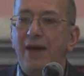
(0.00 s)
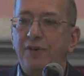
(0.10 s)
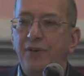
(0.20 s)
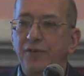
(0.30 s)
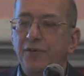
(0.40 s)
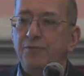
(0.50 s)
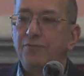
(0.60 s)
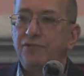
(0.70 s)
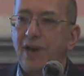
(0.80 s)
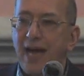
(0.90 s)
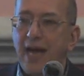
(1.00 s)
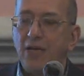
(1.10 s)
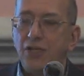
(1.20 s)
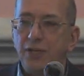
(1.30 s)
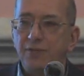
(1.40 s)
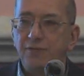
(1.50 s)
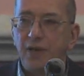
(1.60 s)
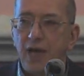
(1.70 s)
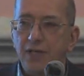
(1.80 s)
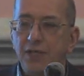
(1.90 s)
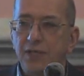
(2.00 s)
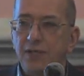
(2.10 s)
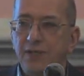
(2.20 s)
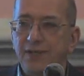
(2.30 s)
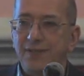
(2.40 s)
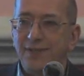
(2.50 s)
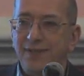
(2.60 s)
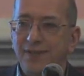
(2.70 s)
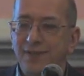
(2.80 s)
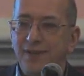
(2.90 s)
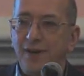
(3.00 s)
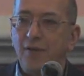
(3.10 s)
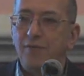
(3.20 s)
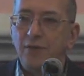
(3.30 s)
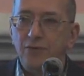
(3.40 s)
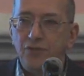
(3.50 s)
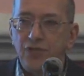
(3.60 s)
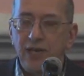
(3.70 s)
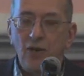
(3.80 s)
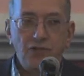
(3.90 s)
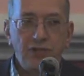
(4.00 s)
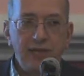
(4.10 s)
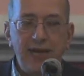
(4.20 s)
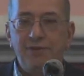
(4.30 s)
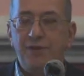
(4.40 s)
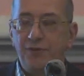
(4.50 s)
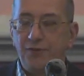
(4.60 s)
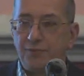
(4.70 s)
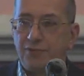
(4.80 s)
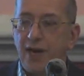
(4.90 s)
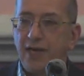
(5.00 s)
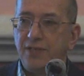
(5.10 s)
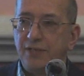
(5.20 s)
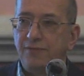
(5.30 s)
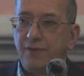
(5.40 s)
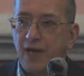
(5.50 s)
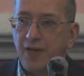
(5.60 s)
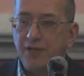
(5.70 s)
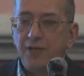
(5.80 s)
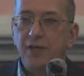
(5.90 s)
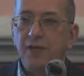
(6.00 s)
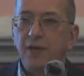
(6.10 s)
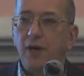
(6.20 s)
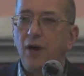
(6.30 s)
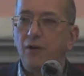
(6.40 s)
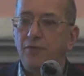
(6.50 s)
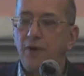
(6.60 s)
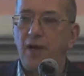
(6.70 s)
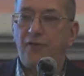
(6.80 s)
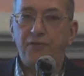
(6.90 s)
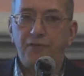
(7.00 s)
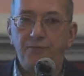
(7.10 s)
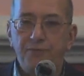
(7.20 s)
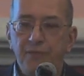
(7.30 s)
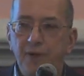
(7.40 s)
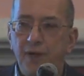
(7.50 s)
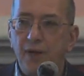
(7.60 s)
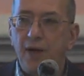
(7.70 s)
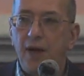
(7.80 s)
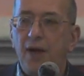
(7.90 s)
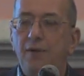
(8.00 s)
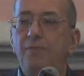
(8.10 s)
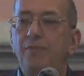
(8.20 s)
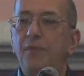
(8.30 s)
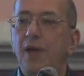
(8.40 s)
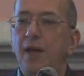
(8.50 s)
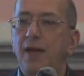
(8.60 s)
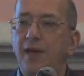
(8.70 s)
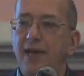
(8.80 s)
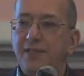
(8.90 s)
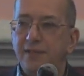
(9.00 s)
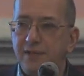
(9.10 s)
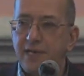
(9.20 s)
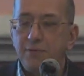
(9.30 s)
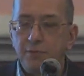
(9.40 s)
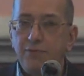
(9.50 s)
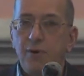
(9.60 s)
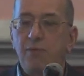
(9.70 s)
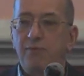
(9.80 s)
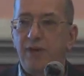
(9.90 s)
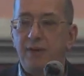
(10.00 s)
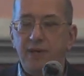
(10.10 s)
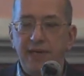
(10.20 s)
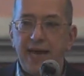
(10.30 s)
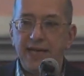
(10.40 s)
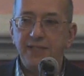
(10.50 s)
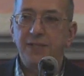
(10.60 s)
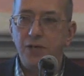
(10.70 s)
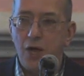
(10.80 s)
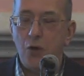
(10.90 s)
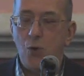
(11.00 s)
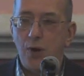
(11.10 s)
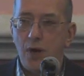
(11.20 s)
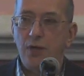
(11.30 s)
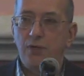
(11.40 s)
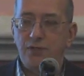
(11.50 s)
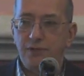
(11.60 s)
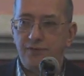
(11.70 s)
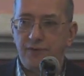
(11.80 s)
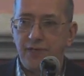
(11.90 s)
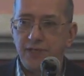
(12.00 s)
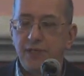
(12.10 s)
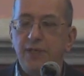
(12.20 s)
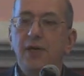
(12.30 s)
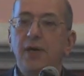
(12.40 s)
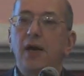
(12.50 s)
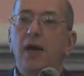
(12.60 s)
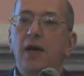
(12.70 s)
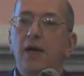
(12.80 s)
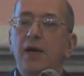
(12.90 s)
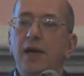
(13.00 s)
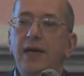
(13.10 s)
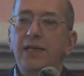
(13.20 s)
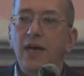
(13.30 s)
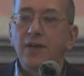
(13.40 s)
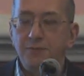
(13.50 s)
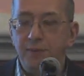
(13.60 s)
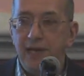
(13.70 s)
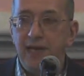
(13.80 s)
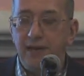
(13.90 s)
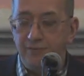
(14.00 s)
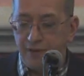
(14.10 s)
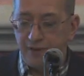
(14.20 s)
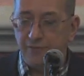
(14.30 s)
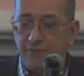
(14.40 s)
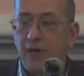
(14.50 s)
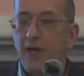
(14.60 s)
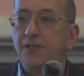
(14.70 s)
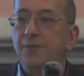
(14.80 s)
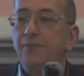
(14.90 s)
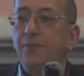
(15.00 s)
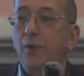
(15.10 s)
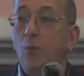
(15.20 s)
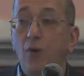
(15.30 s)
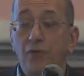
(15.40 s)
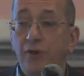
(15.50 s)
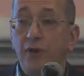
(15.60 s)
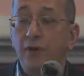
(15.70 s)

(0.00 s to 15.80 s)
evidence prior to the flood, no geological evidence prior to the flood of us. Um, and that's a terrible problem for him, and he has no answer for it. Uh, he does believe that the flood was a,